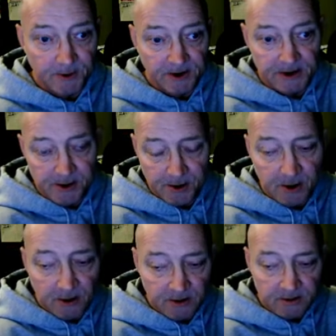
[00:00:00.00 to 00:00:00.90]
in your
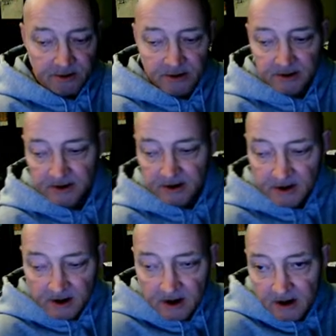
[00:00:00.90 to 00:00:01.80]
garden
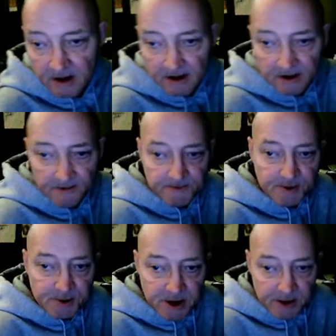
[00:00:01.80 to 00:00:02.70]
uh, for
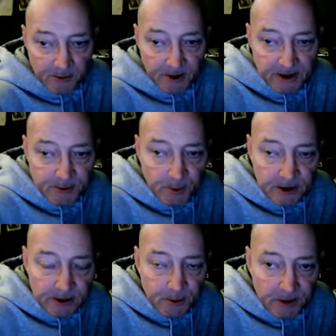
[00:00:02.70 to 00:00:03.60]
January
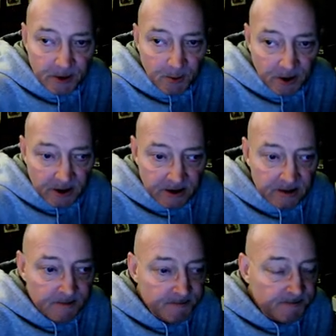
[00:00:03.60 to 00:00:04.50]
2021,
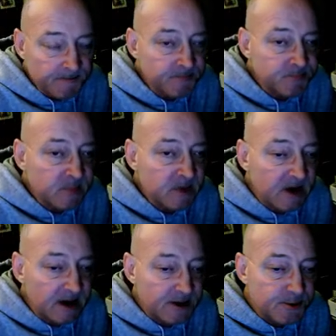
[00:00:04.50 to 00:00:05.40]

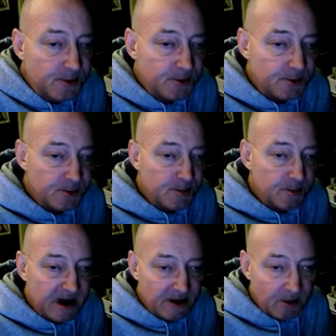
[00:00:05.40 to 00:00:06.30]
I showed you
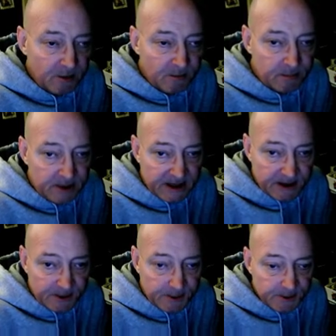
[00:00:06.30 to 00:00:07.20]
my garden
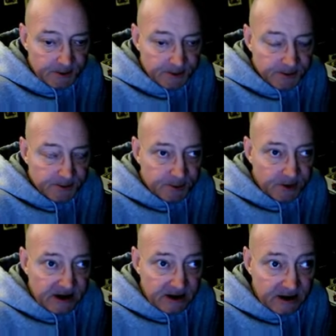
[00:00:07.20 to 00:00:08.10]
planner
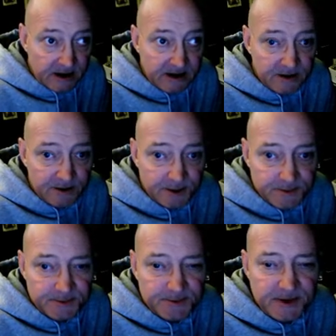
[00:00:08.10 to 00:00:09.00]
screen that kind of
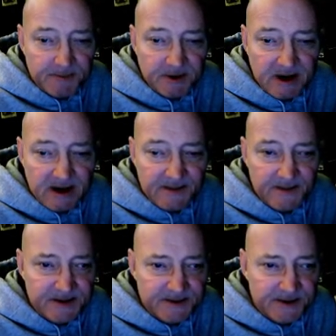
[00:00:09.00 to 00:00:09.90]
looked something like
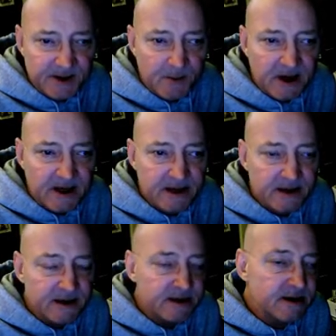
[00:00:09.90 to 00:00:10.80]
this in a way.
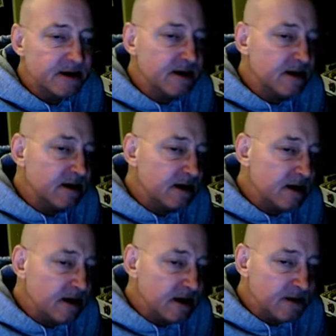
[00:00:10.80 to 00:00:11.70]

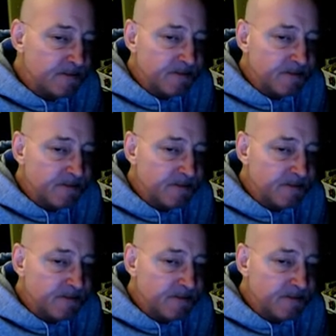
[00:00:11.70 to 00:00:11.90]
Um,